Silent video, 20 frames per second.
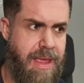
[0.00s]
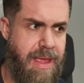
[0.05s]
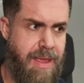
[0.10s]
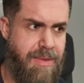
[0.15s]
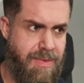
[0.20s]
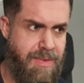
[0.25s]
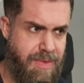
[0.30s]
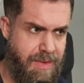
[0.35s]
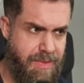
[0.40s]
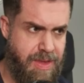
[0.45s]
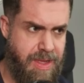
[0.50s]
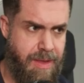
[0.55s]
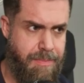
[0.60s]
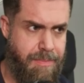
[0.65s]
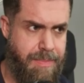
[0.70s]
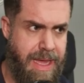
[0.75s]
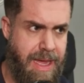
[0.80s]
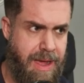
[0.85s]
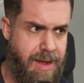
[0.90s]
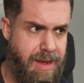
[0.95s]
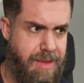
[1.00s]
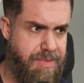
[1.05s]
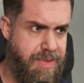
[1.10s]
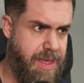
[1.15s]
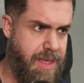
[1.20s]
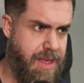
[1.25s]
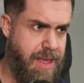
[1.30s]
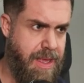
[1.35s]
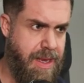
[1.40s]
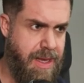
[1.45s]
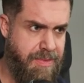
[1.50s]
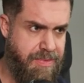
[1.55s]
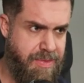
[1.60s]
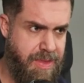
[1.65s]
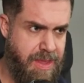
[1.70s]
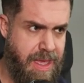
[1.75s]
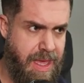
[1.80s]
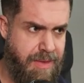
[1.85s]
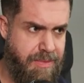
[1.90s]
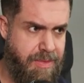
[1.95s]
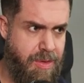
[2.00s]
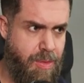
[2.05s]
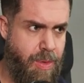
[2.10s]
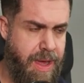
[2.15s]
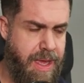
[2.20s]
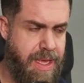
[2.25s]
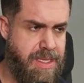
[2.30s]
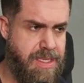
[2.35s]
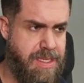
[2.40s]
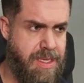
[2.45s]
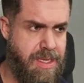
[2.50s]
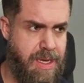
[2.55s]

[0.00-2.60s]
if you've ever done powerlifting and lifting heavy weights